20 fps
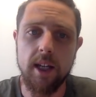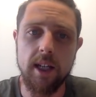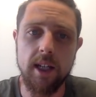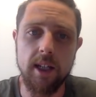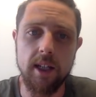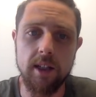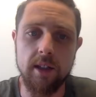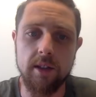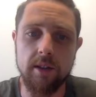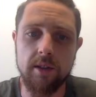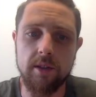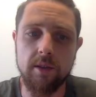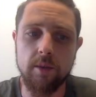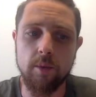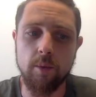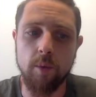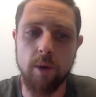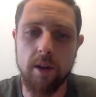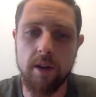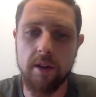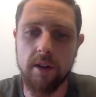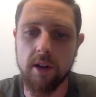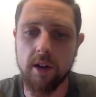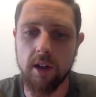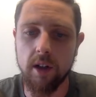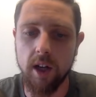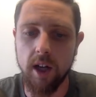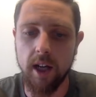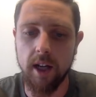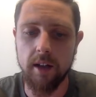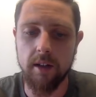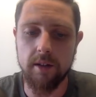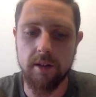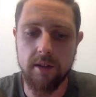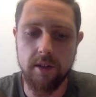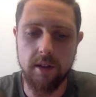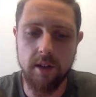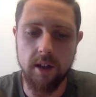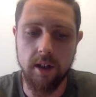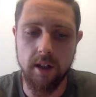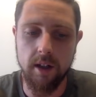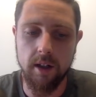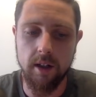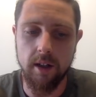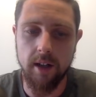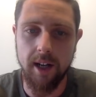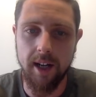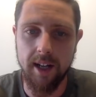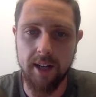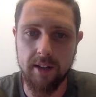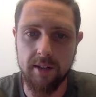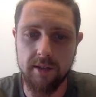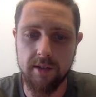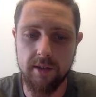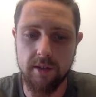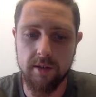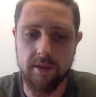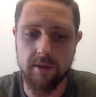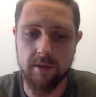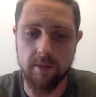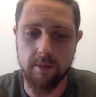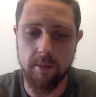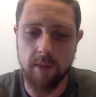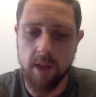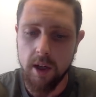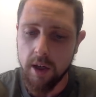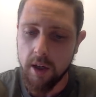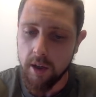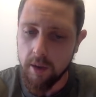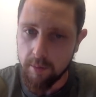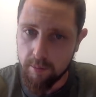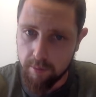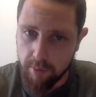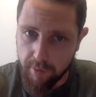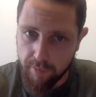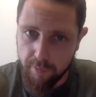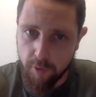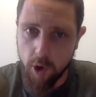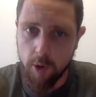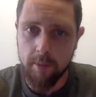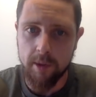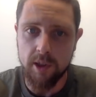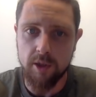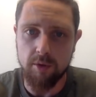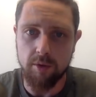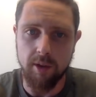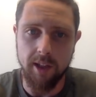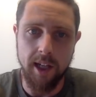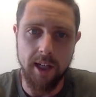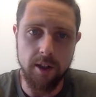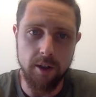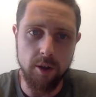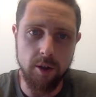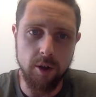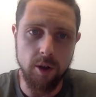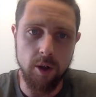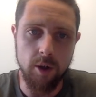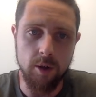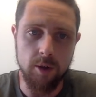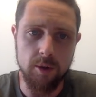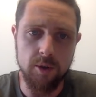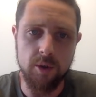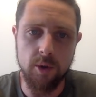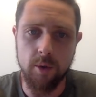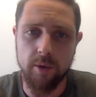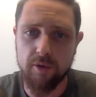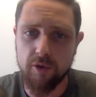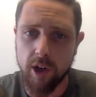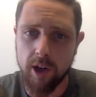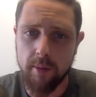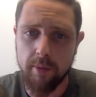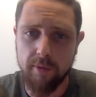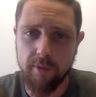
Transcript: is whether the client has some performance-related goals. So if training